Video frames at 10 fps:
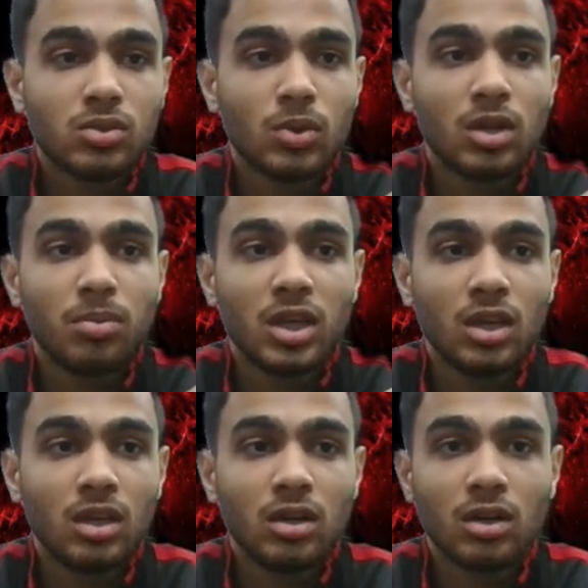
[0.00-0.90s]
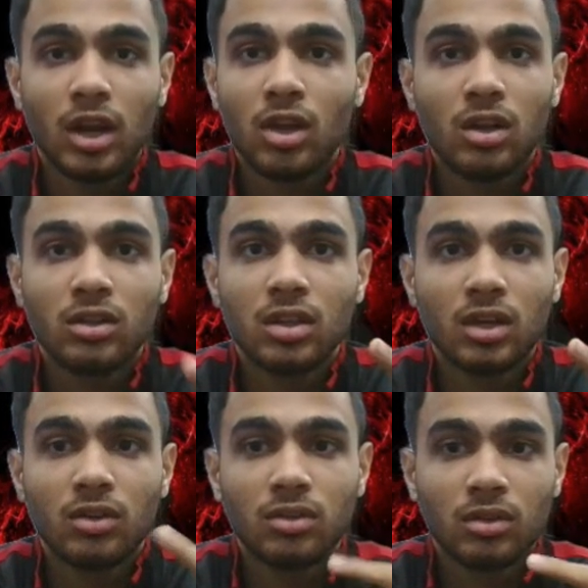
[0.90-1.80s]
This will be a regular
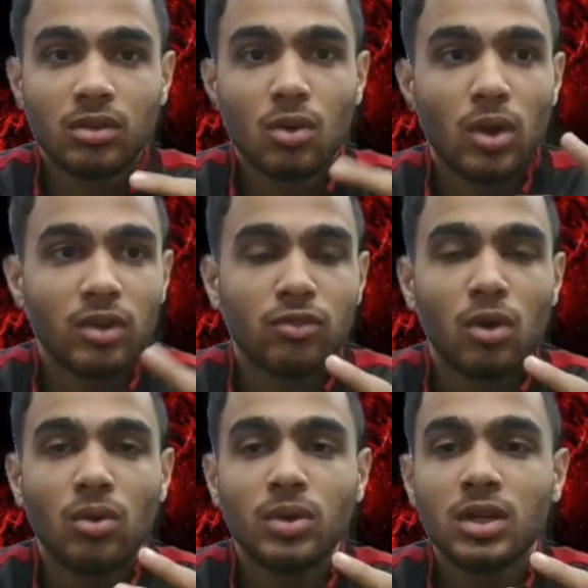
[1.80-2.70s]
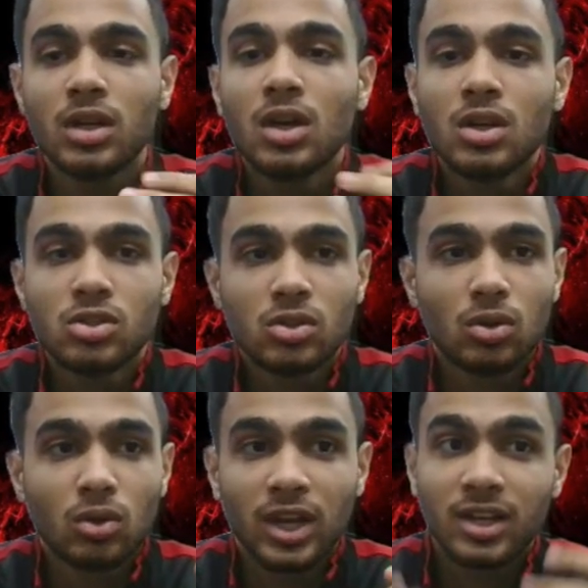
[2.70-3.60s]
thing going forward.
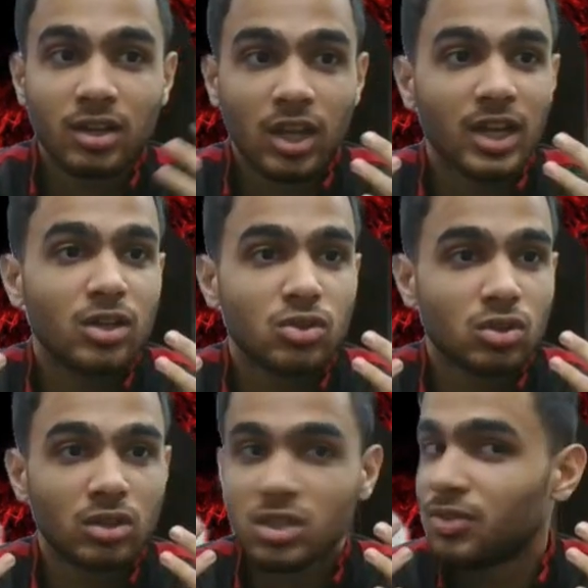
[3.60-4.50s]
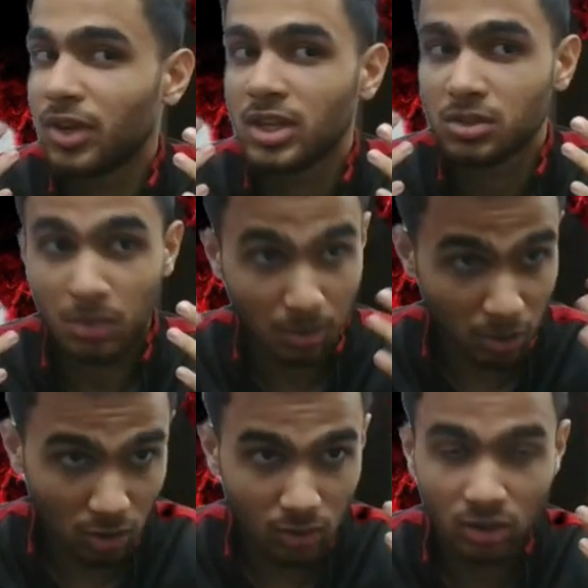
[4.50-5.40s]
So get used to this face. Maybe
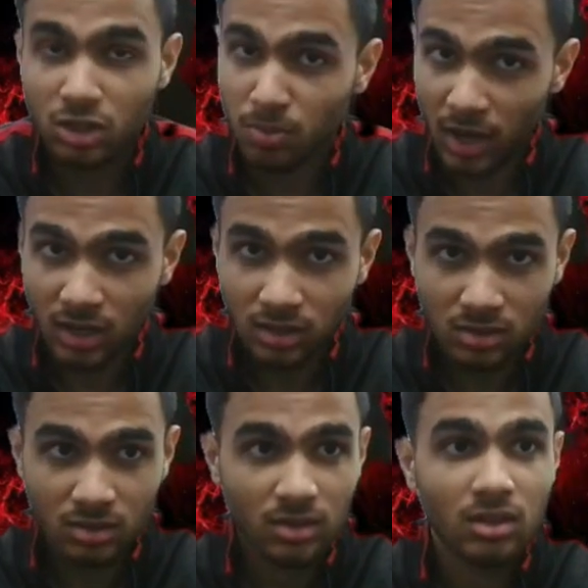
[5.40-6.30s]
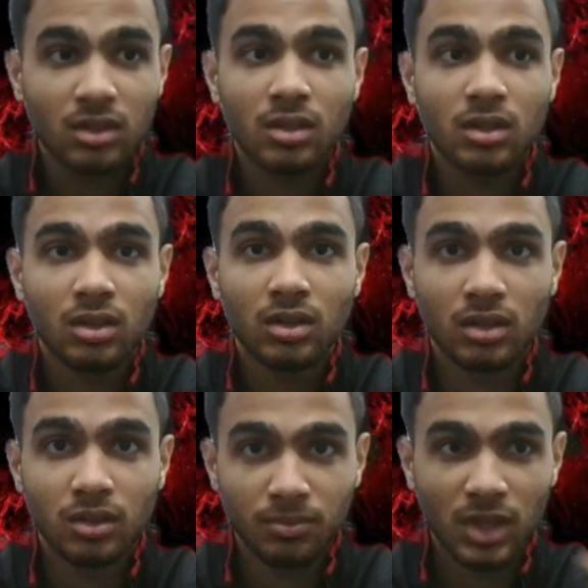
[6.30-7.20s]
not to the spikes.
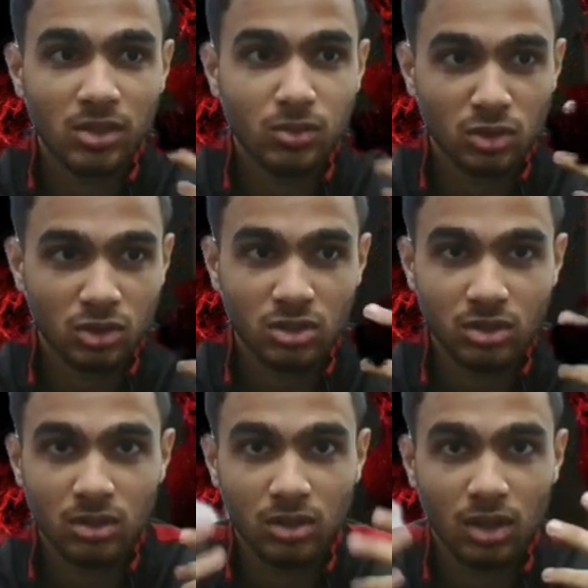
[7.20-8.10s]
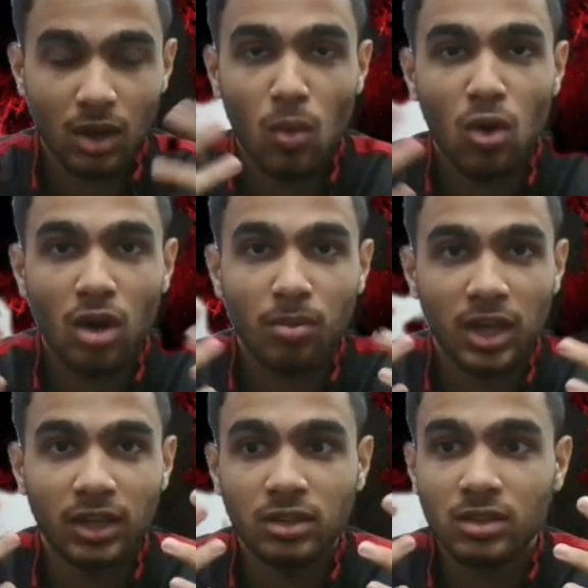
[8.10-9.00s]
This was just I woke up
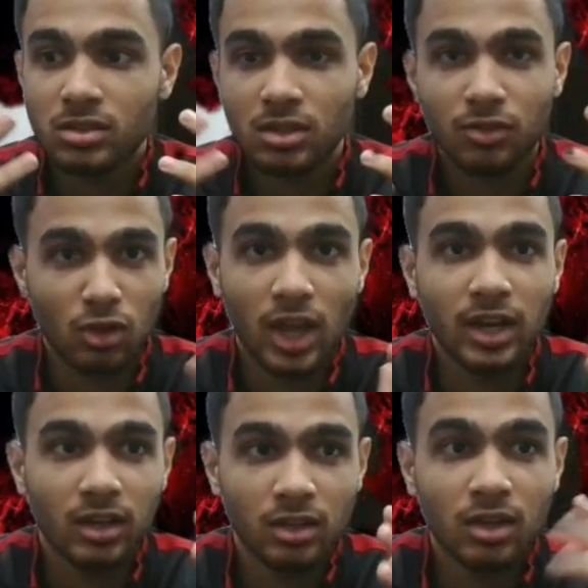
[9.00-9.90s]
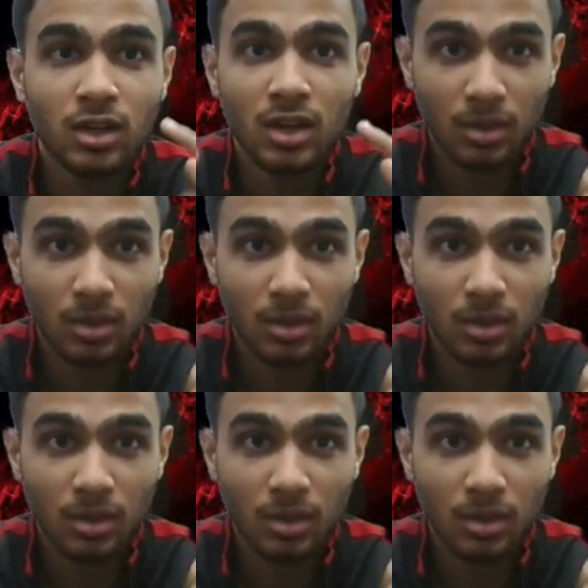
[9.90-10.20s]
like this. If you like the